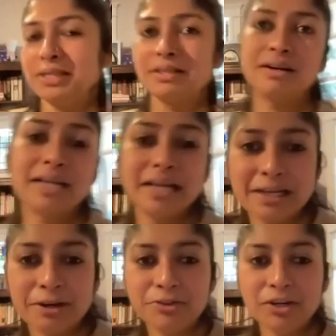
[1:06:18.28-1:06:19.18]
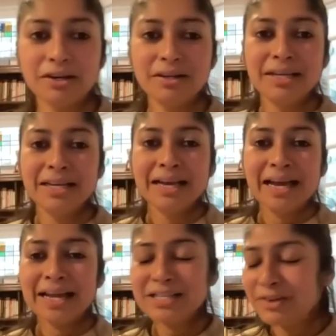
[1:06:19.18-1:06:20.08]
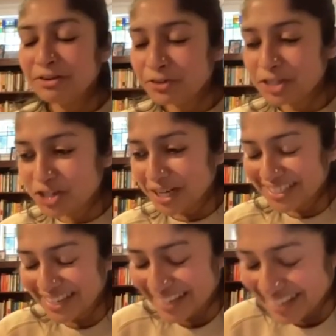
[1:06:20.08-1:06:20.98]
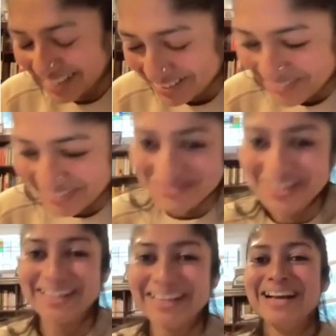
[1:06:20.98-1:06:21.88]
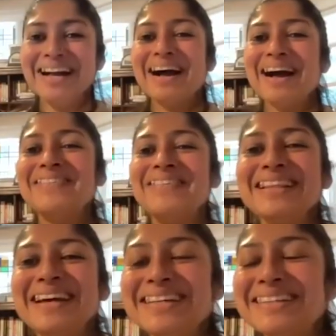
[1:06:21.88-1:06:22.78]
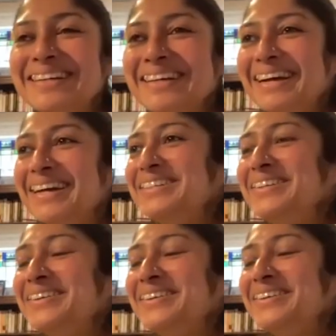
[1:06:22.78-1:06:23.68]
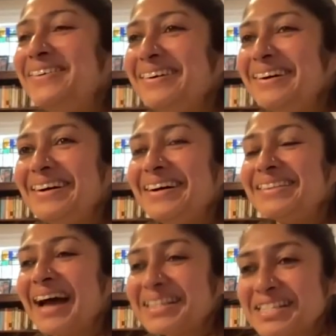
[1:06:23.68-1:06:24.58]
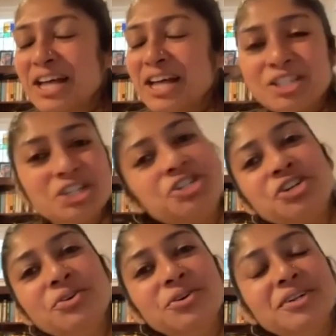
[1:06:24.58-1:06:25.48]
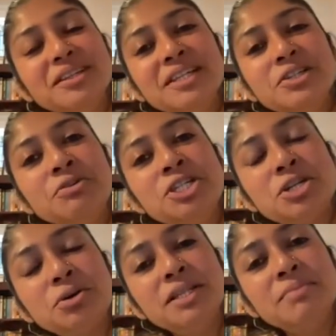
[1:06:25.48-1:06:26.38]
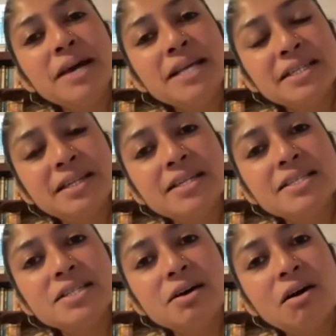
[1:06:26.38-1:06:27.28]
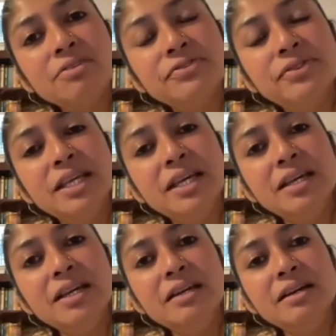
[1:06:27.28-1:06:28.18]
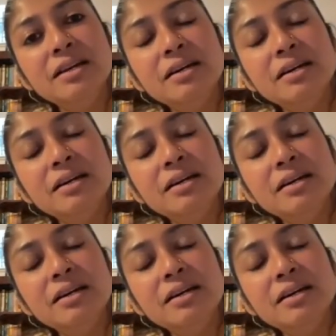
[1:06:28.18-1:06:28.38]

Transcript: with a click of a, and it's very frustrating for me. I feel like, that's not true. They don't show the messiness of the